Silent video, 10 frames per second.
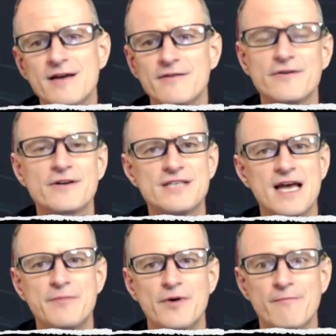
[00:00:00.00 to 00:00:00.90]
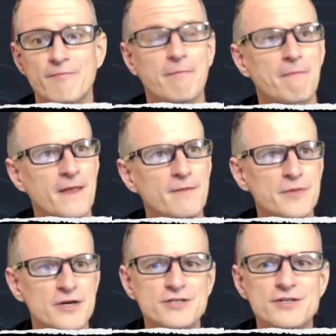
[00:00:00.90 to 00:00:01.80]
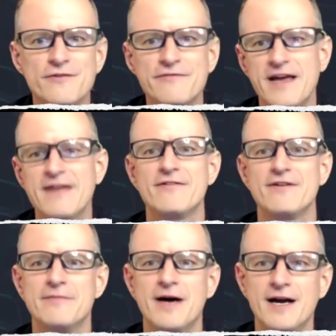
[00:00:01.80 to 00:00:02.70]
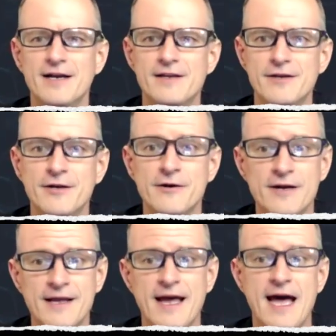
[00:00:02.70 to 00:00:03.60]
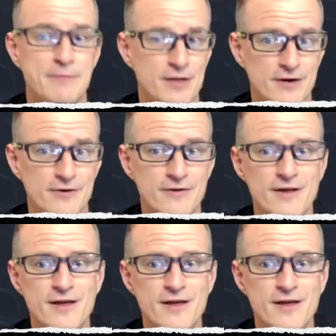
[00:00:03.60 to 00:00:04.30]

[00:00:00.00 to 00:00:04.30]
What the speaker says: For example, personal favorite of mine, Jurgen Appelo,